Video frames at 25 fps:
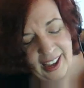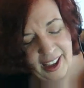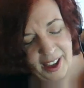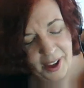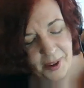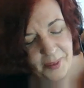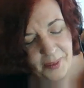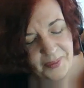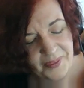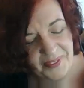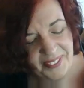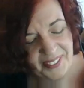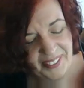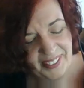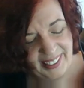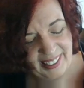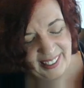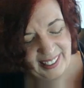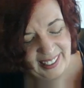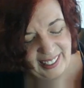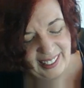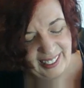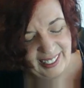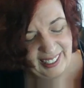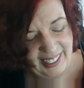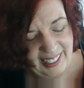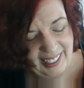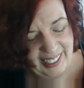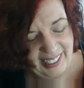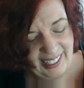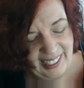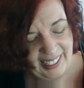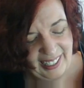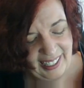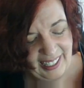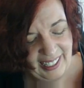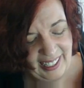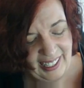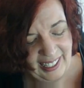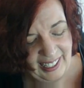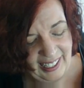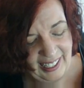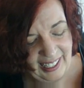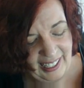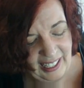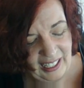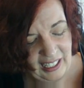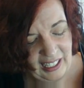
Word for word: And that's all that matters to me.